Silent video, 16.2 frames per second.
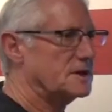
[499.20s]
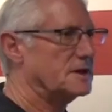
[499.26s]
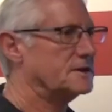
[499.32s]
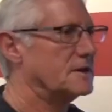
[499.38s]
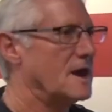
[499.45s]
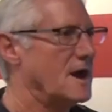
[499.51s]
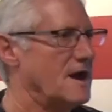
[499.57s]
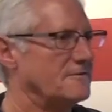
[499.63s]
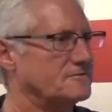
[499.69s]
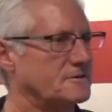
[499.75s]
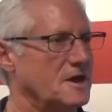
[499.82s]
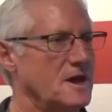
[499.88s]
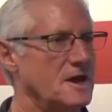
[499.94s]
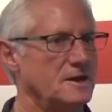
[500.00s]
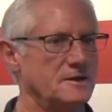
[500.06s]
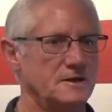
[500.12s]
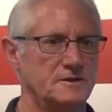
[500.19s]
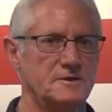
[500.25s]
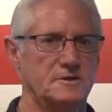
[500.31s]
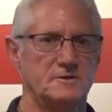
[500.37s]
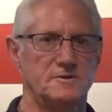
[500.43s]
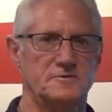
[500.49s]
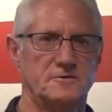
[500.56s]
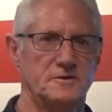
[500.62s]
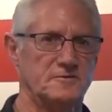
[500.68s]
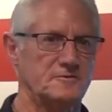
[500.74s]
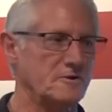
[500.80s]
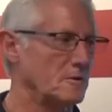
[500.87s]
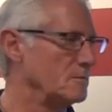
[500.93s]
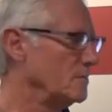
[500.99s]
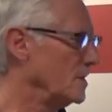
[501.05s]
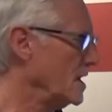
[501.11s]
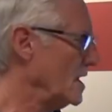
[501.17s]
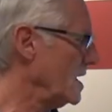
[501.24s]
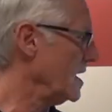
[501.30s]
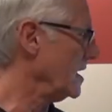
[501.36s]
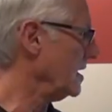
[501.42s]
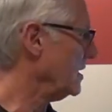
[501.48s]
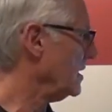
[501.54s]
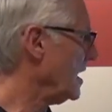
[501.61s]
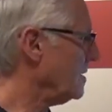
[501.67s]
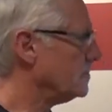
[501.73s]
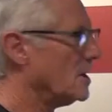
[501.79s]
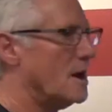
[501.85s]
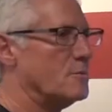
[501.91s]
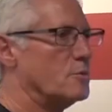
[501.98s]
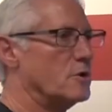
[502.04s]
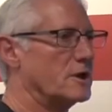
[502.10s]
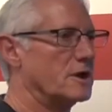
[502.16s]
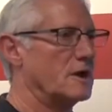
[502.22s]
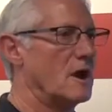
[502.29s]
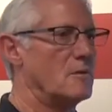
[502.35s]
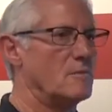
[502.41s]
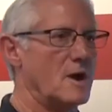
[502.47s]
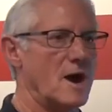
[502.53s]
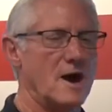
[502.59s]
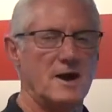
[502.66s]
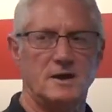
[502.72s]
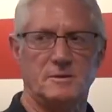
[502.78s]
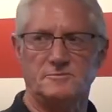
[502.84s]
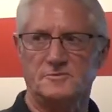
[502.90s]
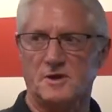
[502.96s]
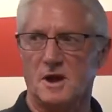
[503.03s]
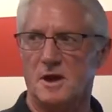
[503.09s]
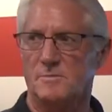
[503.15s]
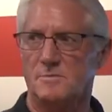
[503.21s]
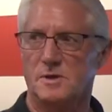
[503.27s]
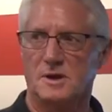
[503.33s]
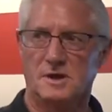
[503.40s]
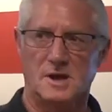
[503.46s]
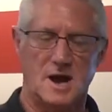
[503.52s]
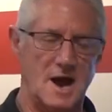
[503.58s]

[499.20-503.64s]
that I've scanned into the system and I'm not bringing all my items up.